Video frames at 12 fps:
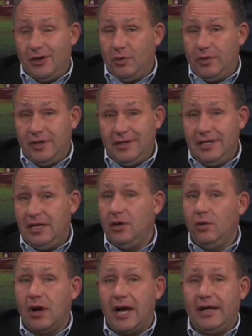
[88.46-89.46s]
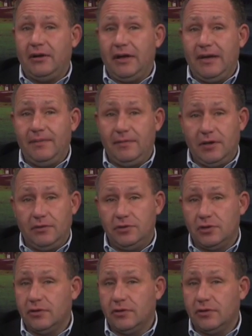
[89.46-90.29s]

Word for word: you know, with the DUI claim, you know,